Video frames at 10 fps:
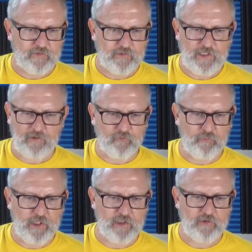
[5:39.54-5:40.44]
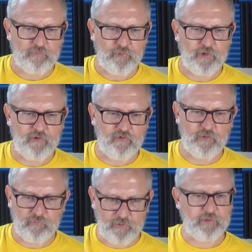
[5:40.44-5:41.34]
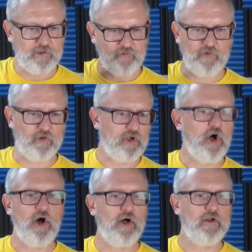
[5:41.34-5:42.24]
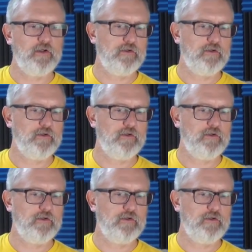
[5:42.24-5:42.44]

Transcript: Can't remain, to put it simply, because they're gone.